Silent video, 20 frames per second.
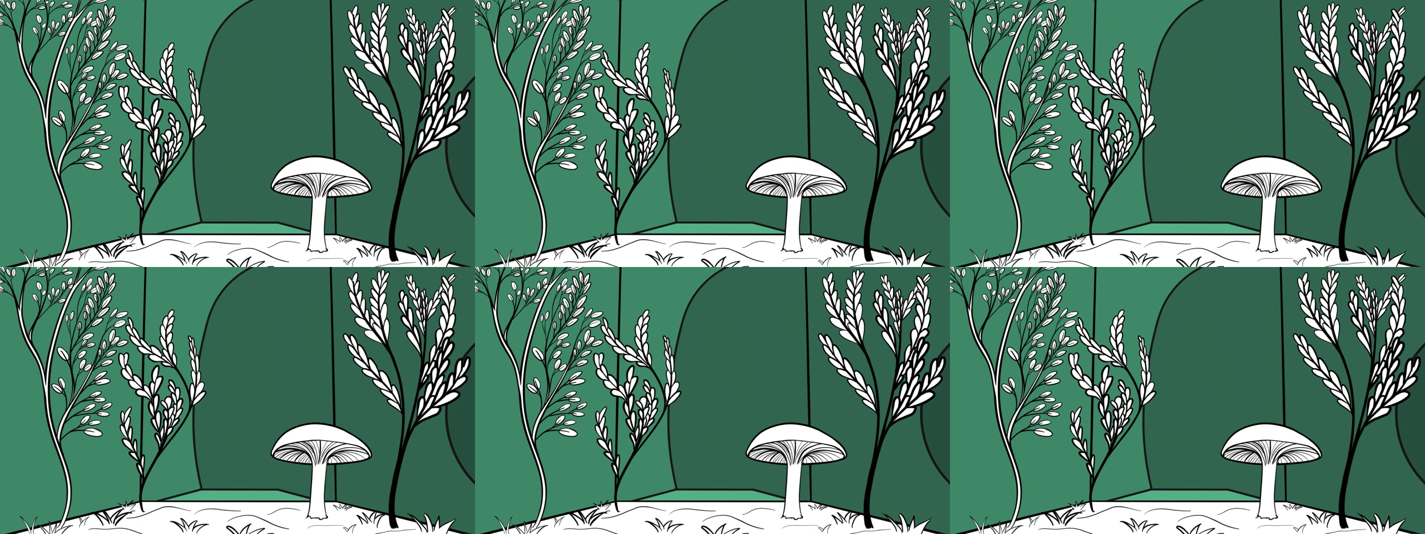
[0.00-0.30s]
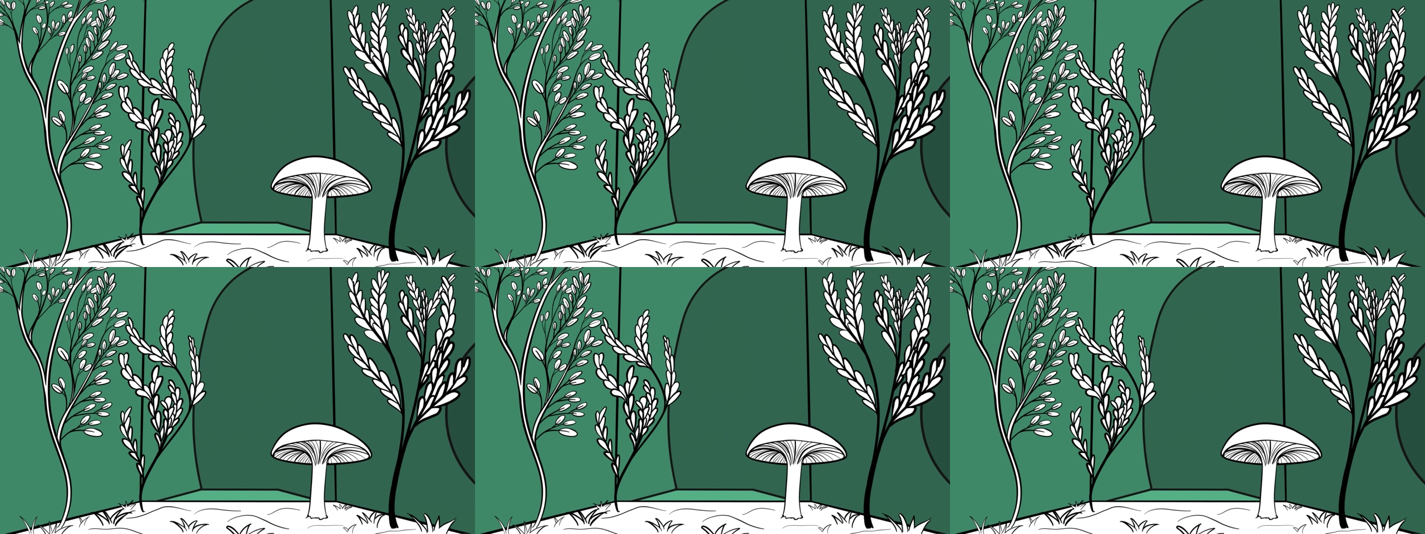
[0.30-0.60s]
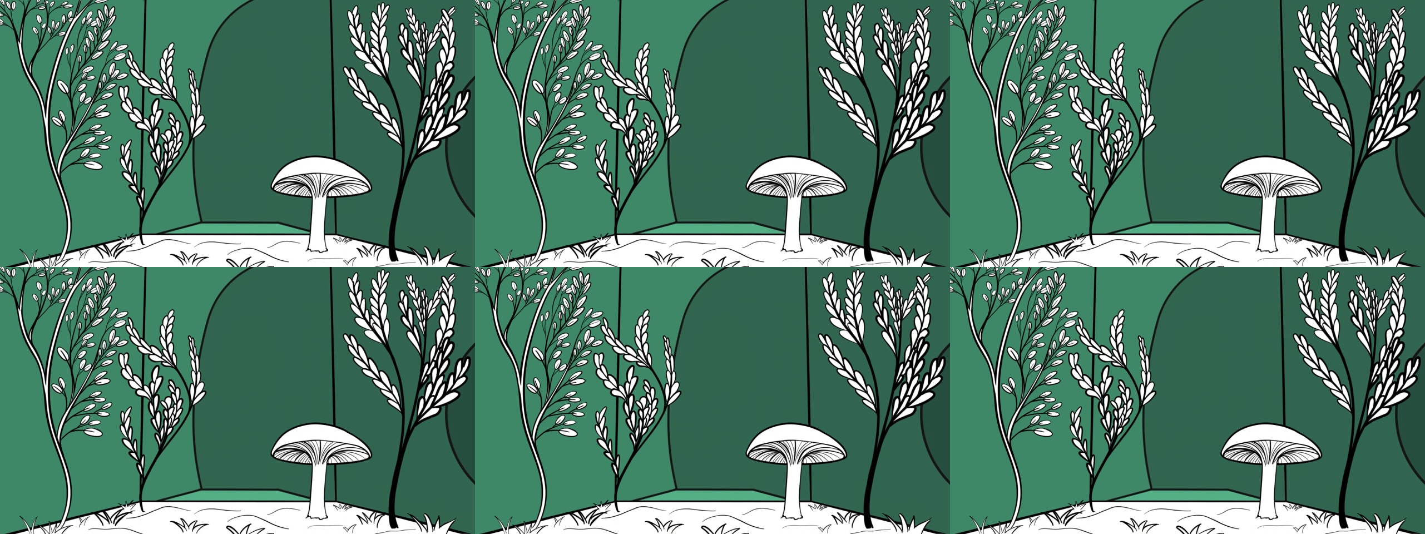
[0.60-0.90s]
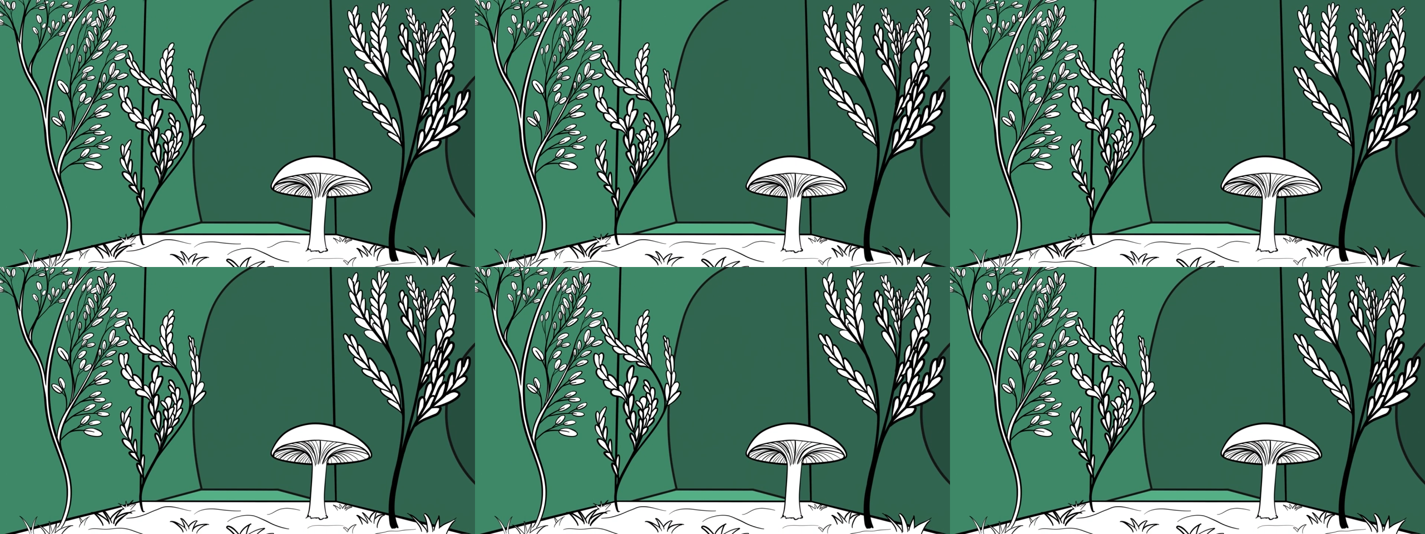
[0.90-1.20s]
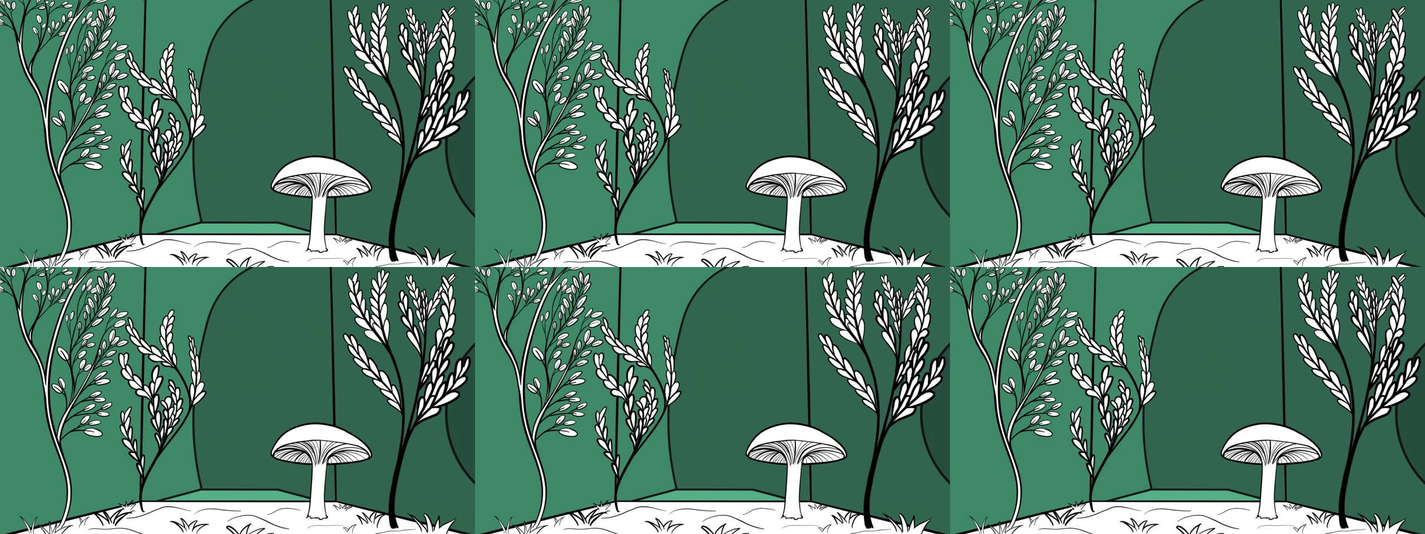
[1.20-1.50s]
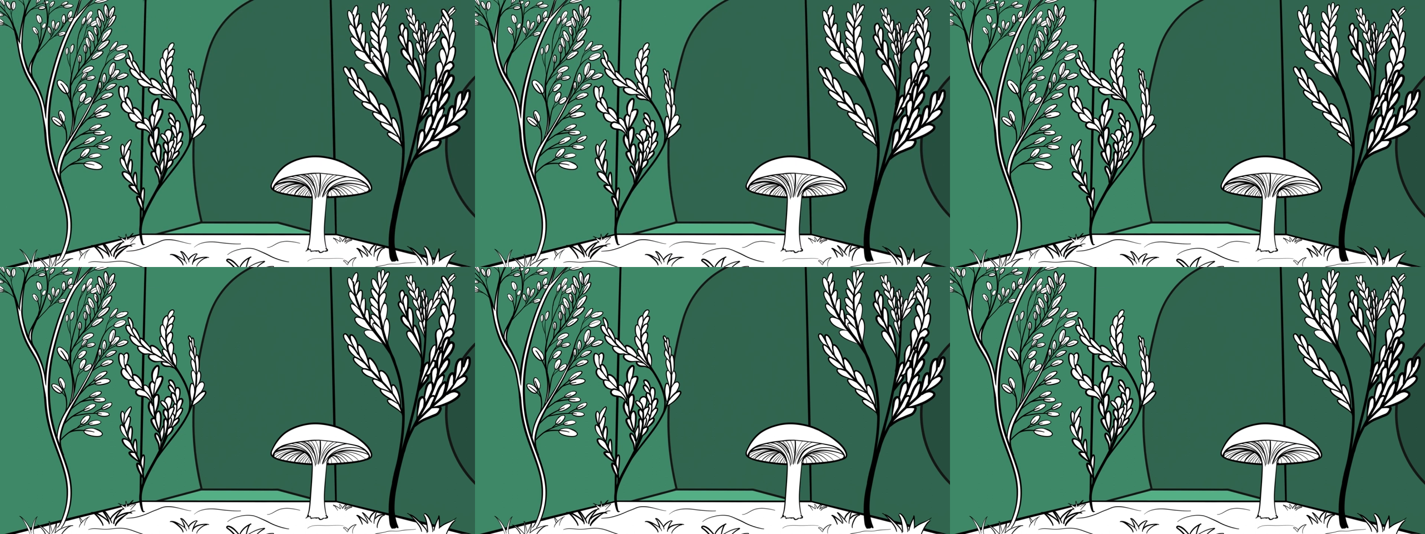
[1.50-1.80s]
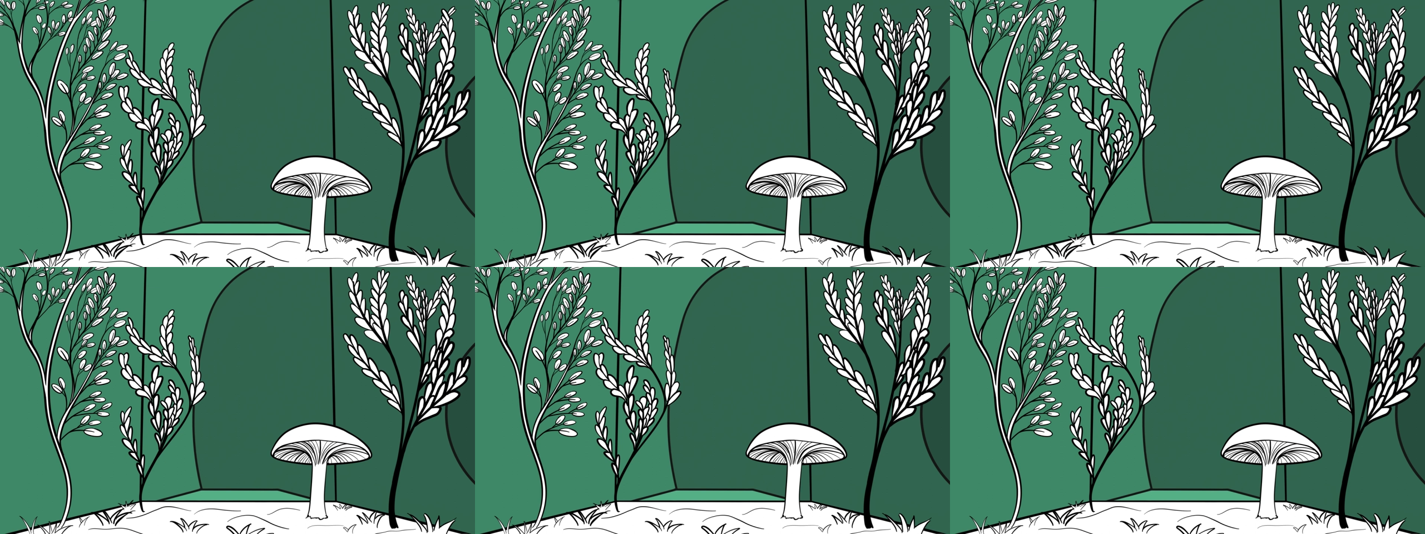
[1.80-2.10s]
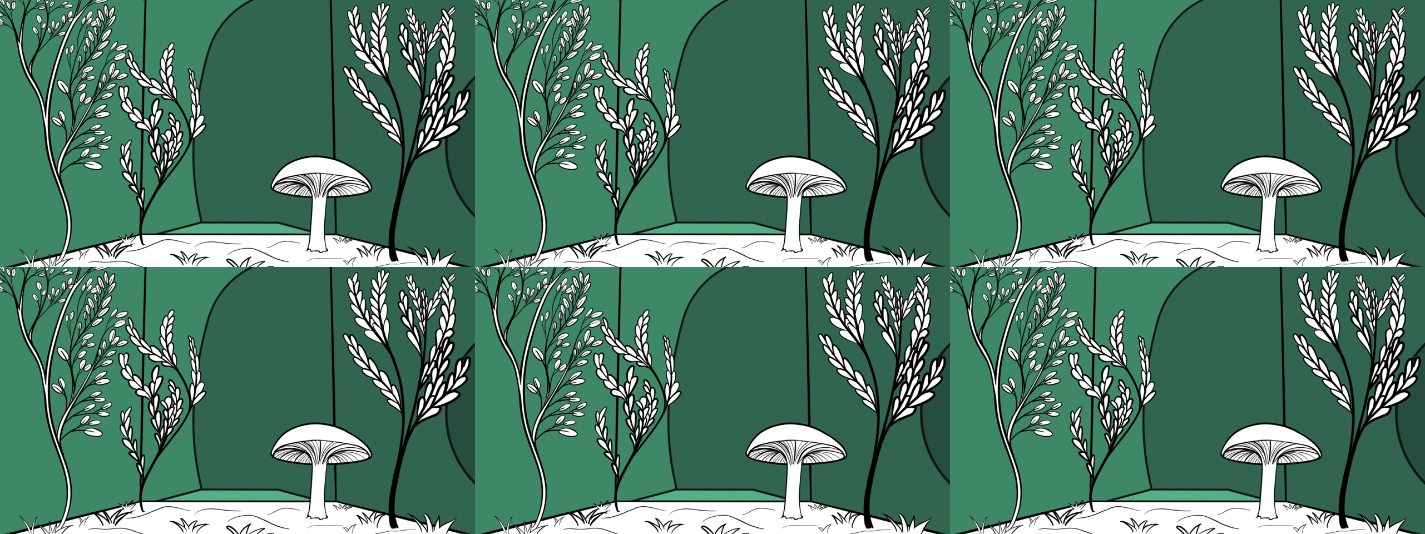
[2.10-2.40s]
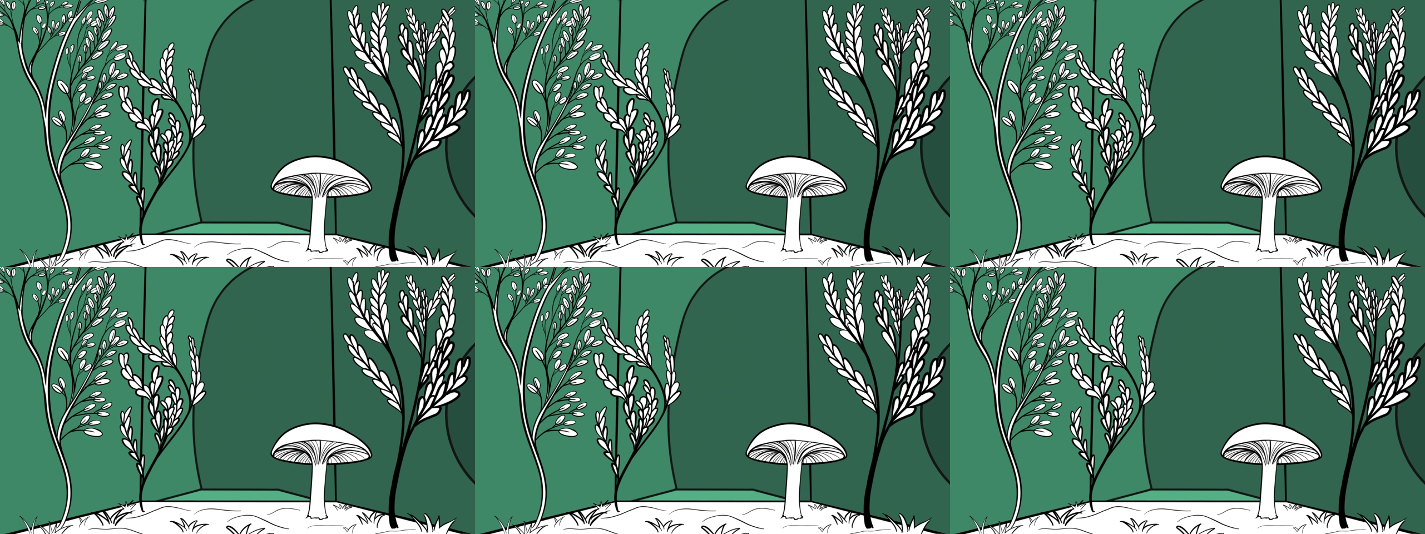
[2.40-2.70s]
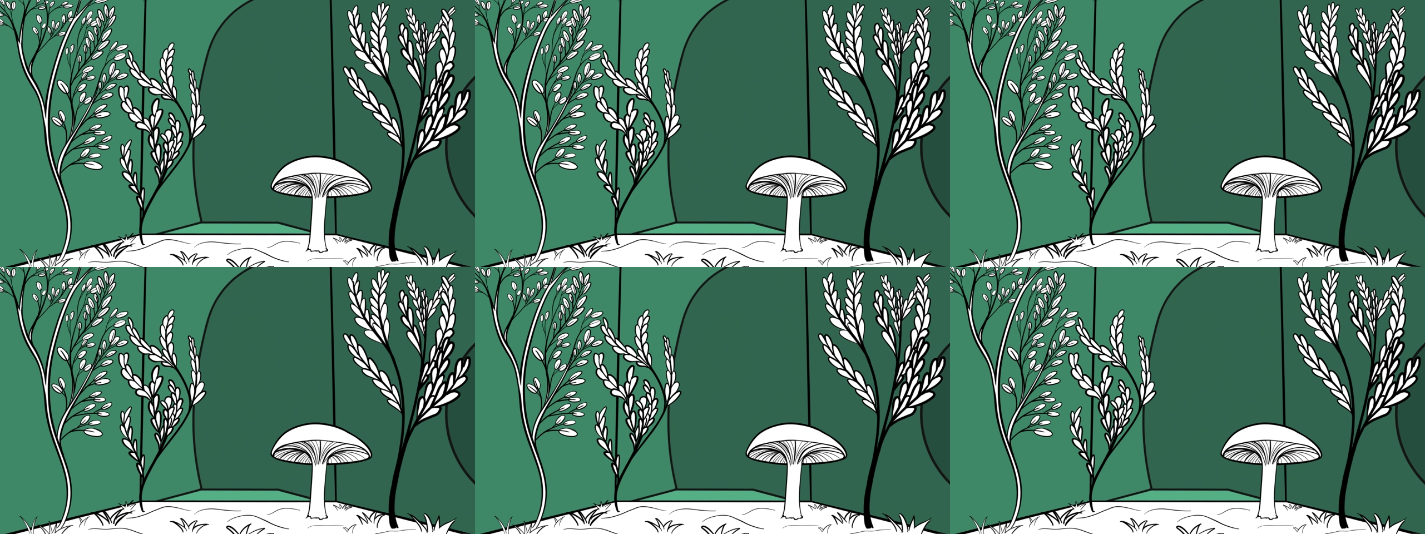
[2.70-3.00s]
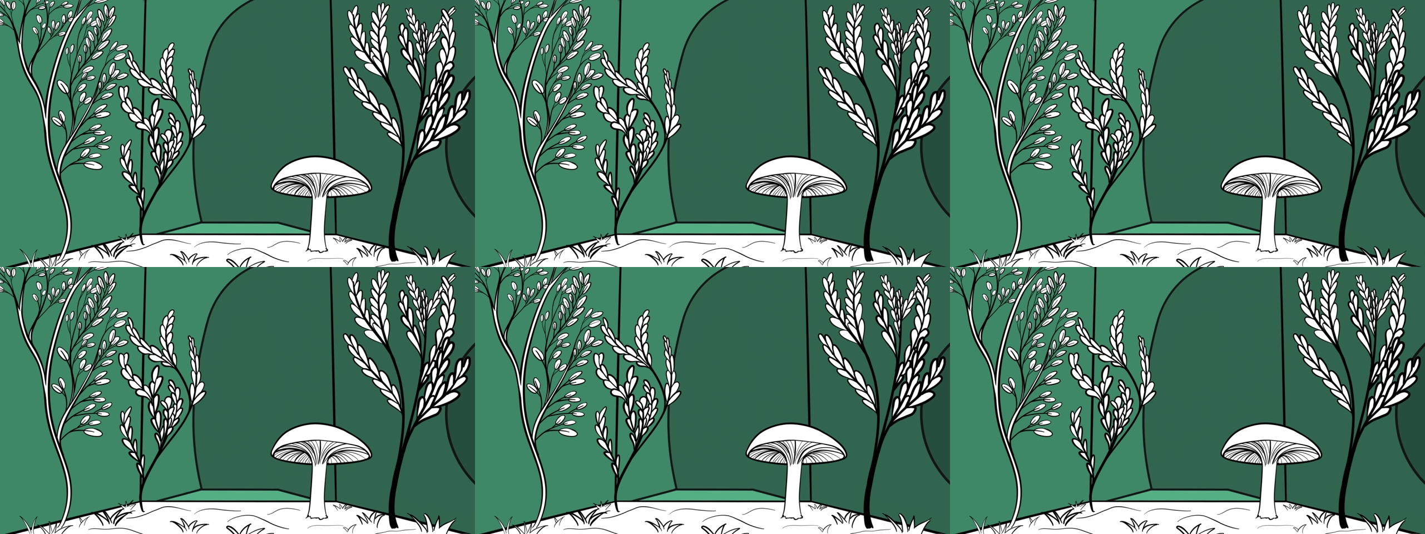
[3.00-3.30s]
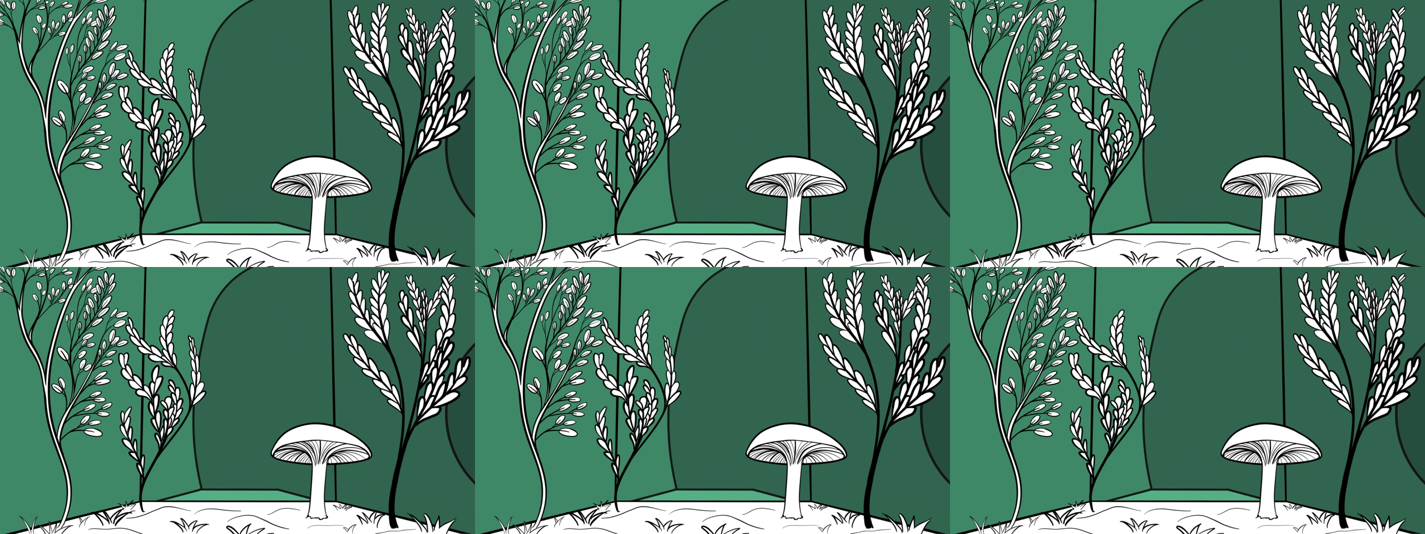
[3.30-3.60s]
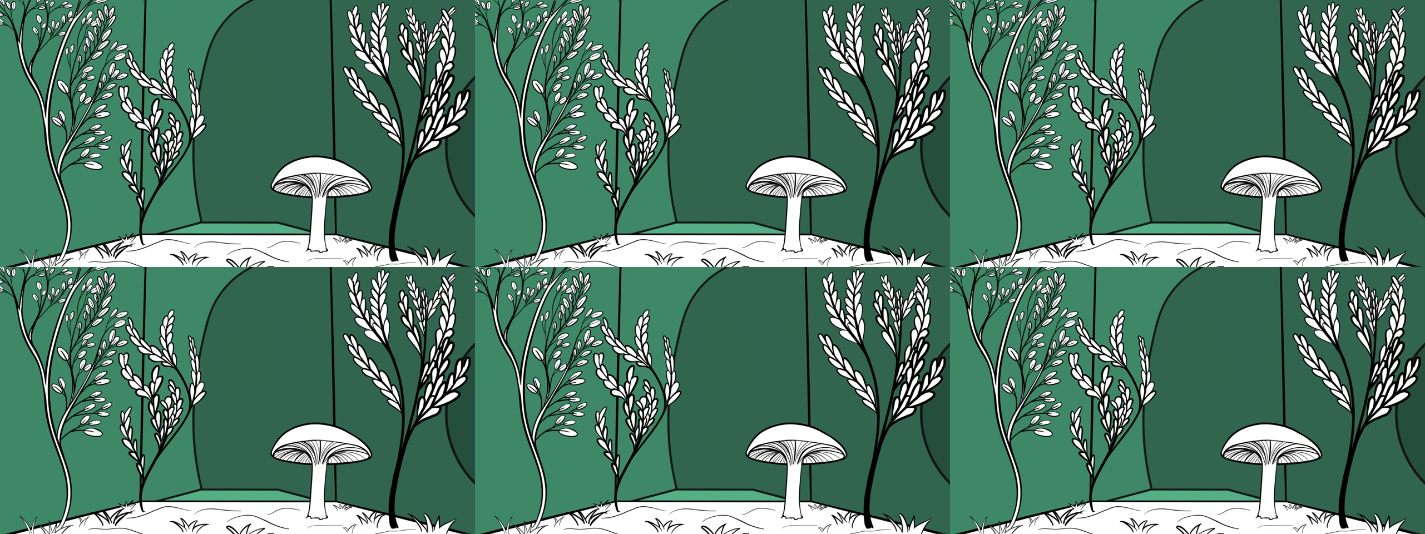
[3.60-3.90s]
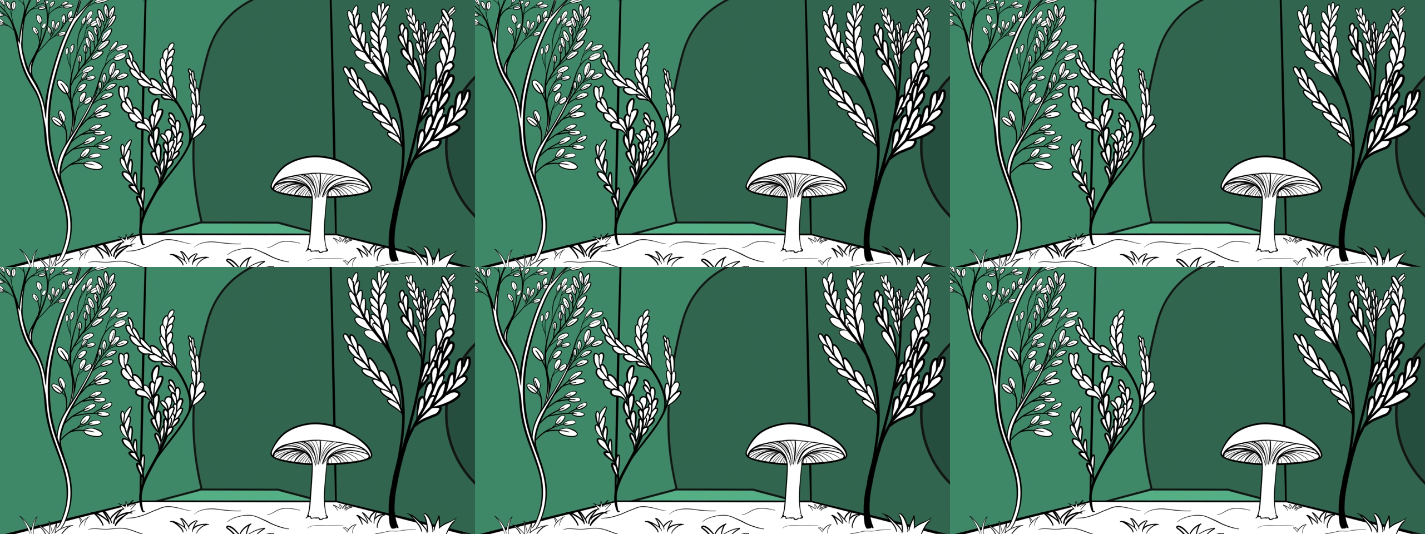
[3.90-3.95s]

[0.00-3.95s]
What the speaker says: Nobody's mouth can be seen.